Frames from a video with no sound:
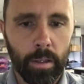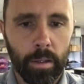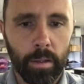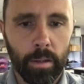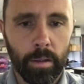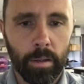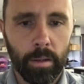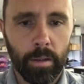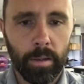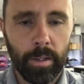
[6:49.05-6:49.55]

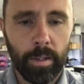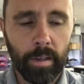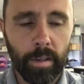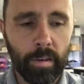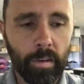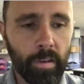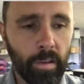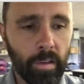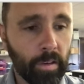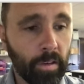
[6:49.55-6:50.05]

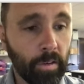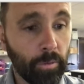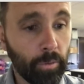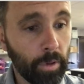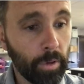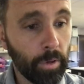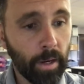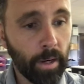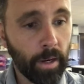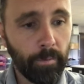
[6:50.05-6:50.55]
this is really
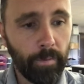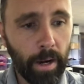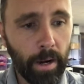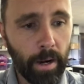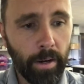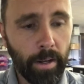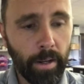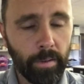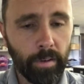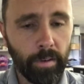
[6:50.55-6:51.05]
going to vary.
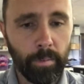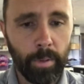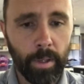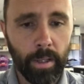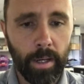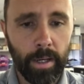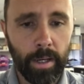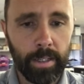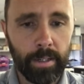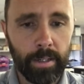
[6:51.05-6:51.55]
It's going to be a lot
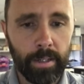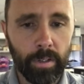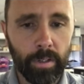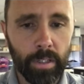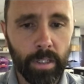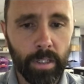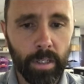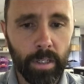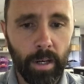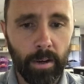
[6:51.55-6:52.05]
of different
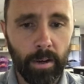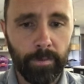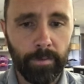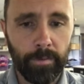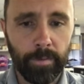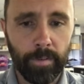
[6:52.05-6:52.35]
stuff.